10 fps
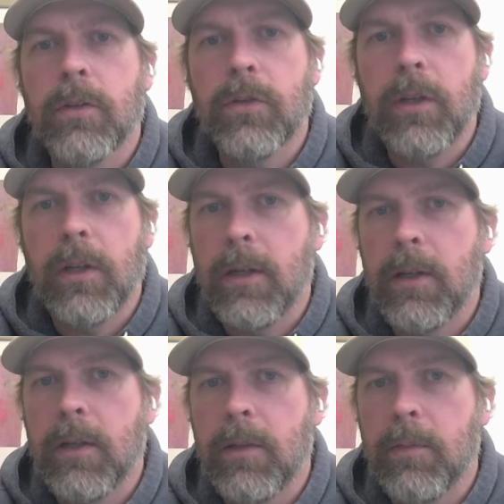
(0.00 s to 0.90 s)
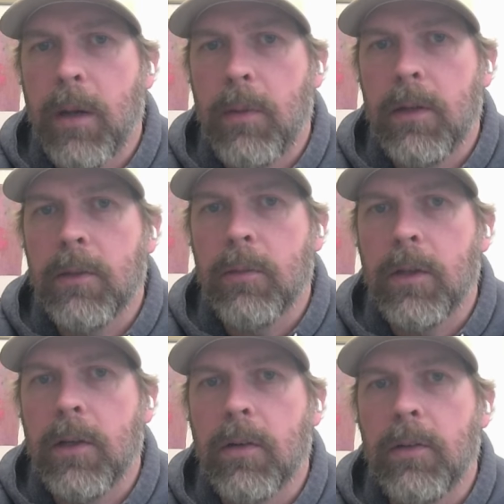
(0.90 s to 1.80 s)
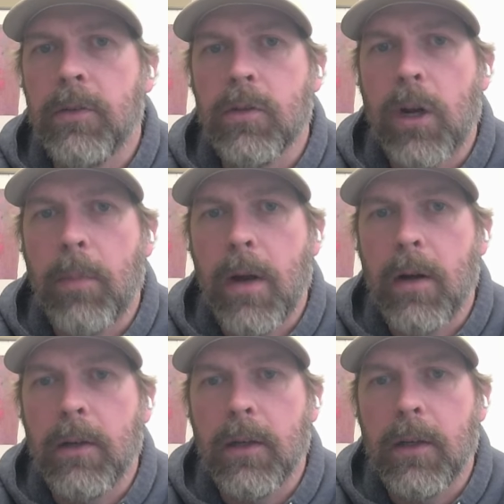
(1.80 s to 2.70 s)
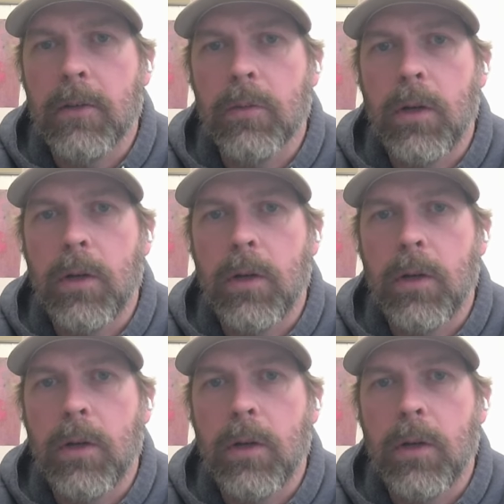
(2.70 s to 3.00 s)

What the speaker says: You're seeing maybe some decrease in dry matter intake as